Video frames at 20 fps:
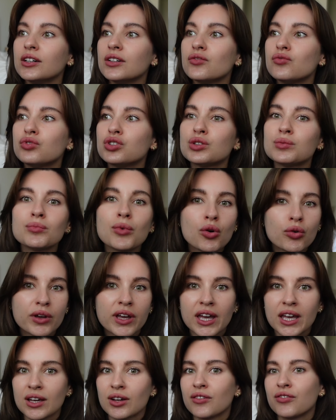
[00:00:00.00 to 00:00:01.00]

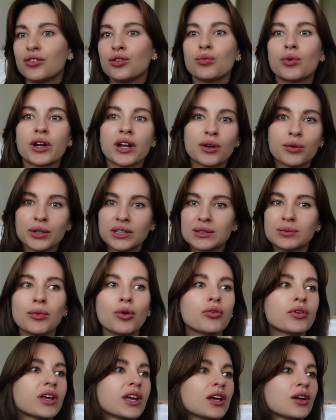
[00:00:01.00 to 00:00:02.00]
smoking if you want to quit
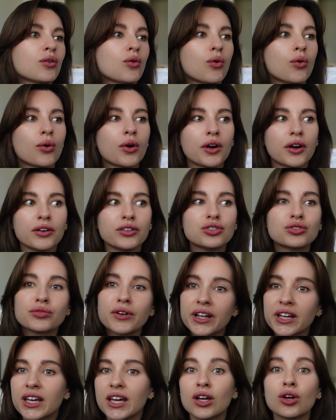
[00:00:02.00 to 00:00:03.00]
smoking, or
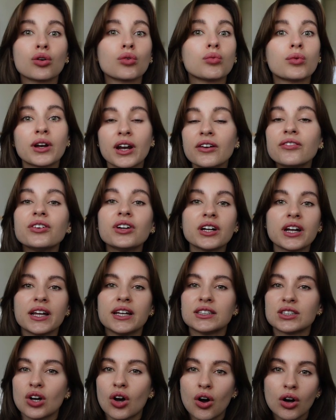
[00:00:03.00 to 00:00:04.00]
drinking, or whatever it
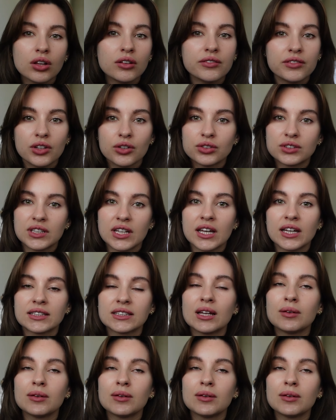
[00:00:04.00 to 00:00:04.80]
is, all of those things.